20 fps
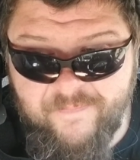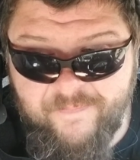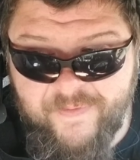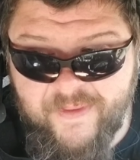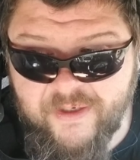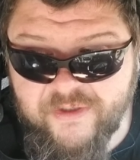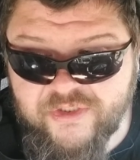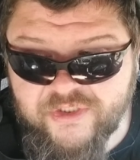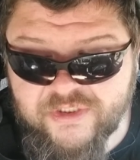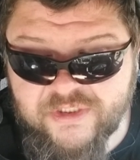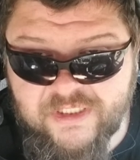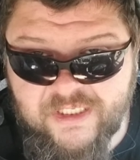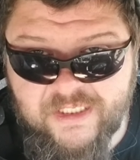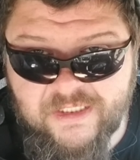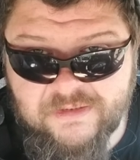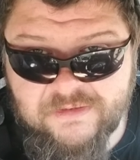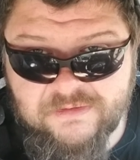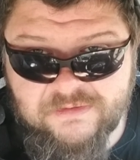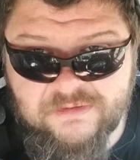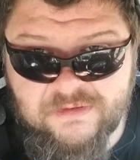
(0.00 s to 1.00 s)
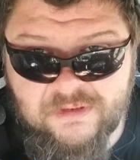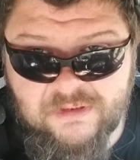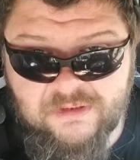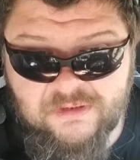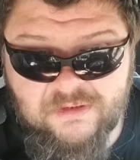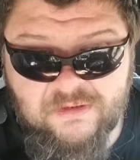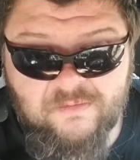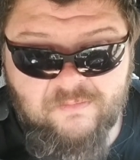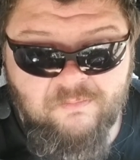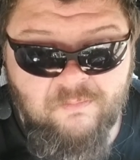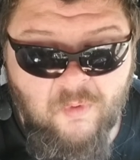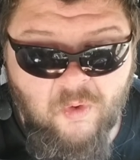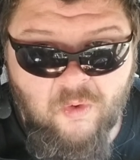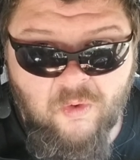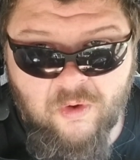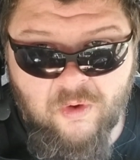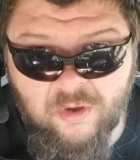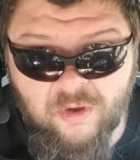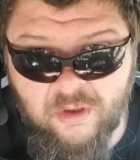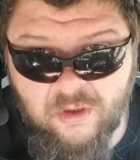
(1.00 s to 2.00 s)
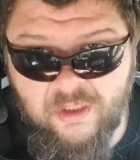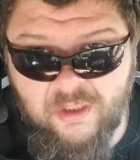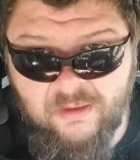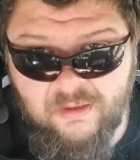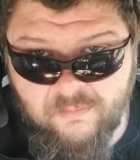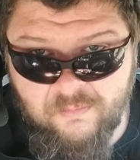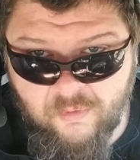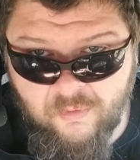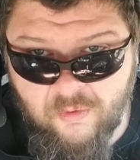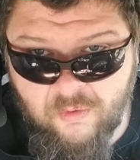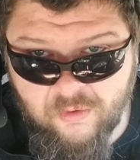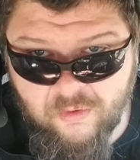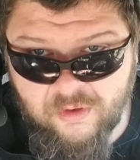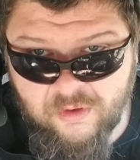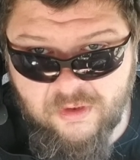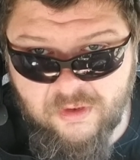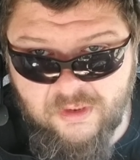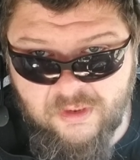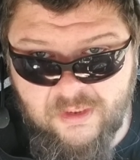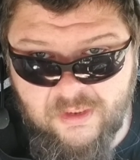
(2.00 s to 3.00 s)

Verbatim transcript: they're just getting more and more